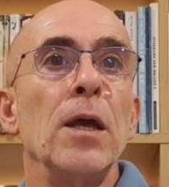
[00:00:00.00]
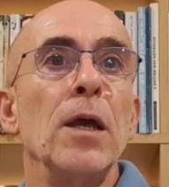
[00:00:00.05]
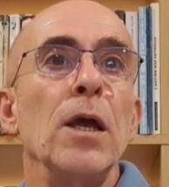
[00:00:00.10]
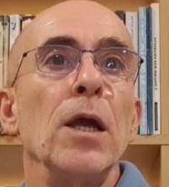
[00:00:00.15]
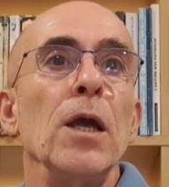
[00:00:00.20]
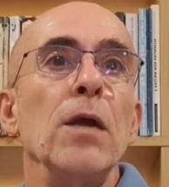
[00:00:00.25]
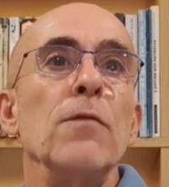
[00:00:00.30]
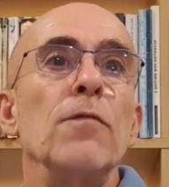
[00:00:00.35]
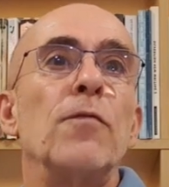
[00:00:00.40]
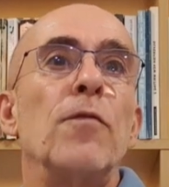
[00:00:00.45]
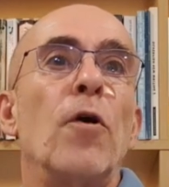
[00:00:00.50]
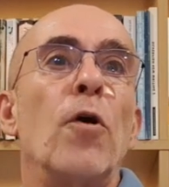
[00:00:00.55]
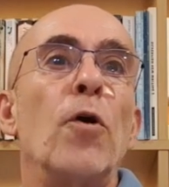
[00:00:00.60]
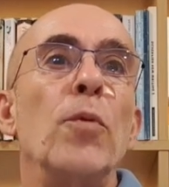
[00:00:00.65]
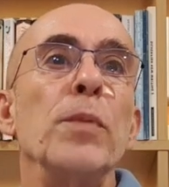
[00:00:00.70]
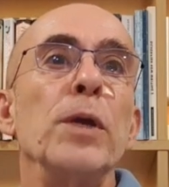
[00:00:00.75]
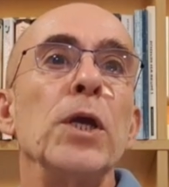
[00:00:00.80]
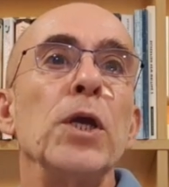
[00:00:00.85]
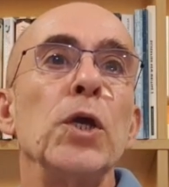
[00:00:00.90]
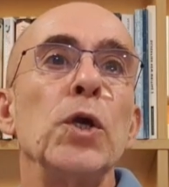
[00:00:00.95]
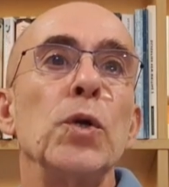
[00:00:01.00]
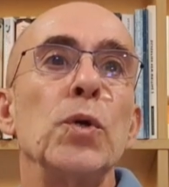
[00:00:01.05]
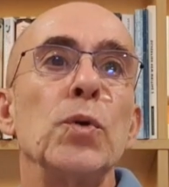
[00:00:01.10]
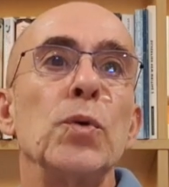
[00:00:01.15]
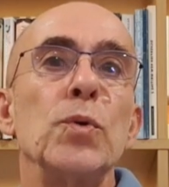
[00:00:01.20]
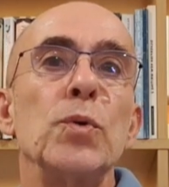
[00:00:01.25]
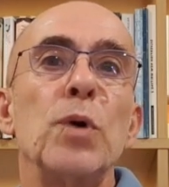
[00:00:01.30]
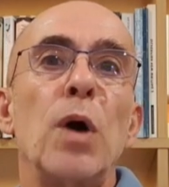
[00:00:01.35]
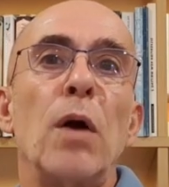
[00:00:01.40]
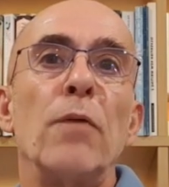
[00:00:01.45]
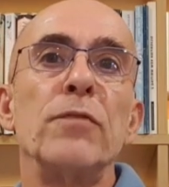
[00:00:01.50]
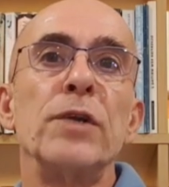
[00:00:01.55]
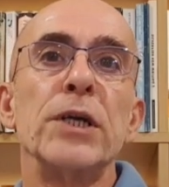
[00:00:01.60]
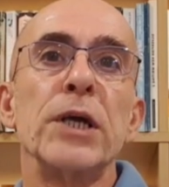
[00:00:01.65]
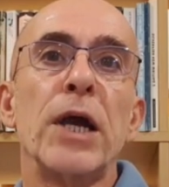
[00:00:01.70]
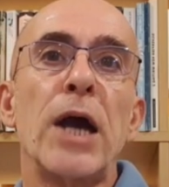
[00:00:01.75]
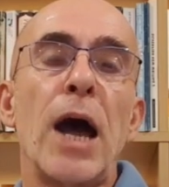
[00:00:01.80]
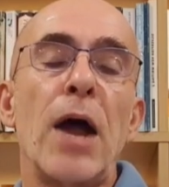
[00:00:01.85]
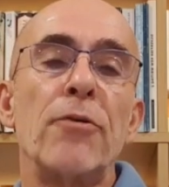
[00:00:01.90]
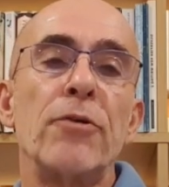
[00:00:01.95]
informing you of
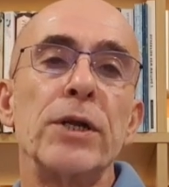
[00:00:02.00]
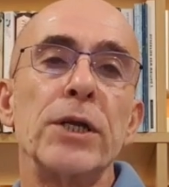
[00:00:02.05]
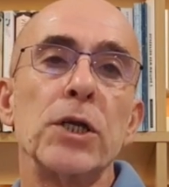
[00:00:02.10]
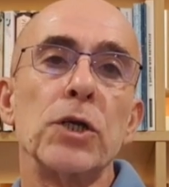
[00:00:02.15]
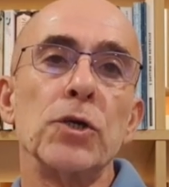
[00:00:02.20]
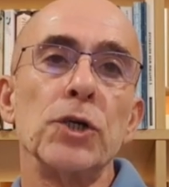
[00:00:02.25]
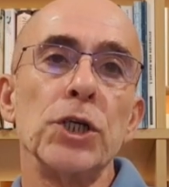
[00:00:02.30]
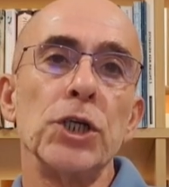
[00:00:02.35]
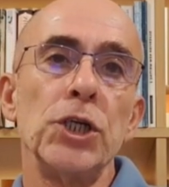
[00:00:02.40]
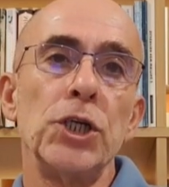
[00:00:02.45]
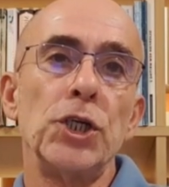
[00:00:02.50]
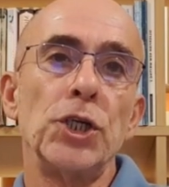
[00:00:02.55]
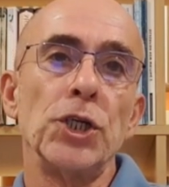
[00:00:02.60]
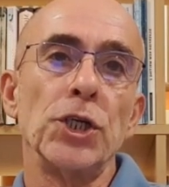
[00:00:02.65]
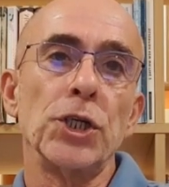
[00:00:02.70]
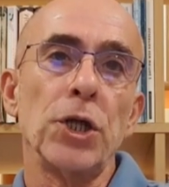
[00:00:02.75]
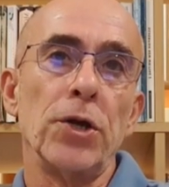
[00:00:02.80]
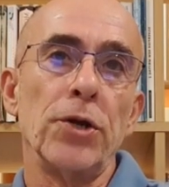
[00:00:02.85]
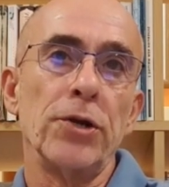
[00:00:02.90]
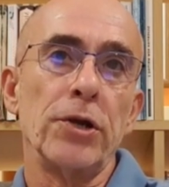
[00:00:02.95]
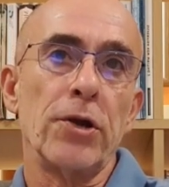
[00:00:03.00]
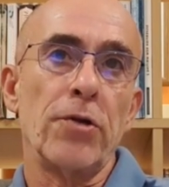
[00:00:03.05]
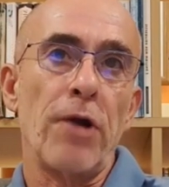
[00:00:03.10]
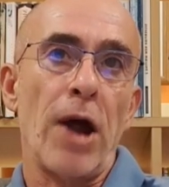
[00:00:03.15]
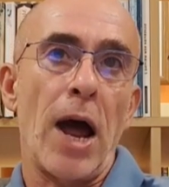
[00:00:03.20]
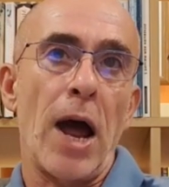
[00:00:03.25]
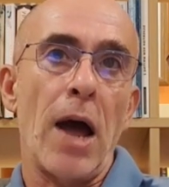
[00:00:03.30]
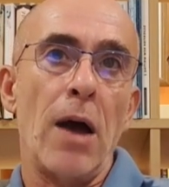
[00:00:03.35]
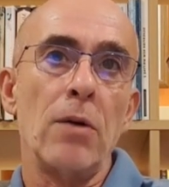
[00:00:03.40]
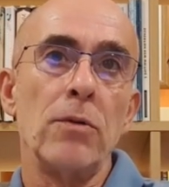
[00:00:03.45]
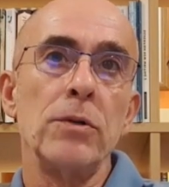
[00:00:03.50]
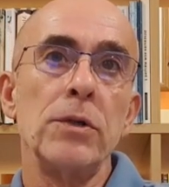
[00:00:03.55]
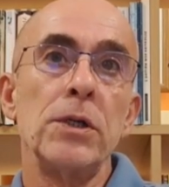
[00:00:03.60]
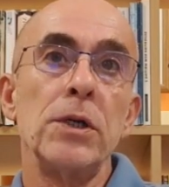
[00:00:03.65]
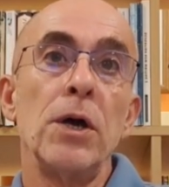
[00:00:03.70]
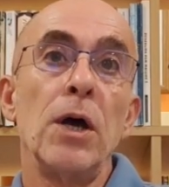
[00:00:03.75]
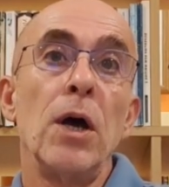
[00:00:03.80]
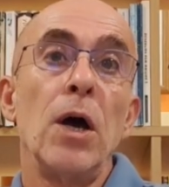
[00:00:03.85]
the current conditions on the ground,